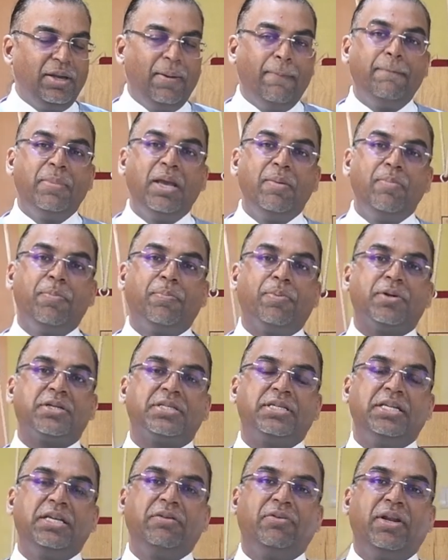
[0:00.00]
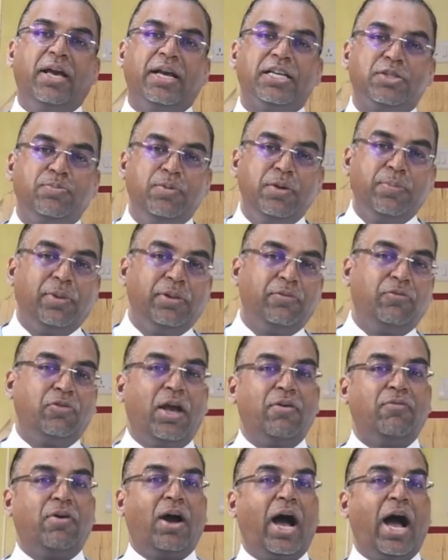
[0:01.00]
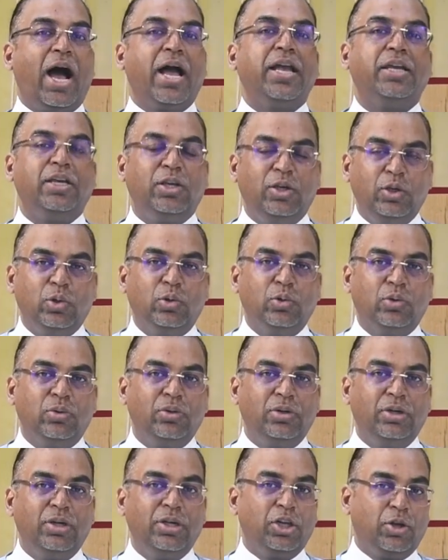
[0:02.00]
may be perceived as people who have high ego.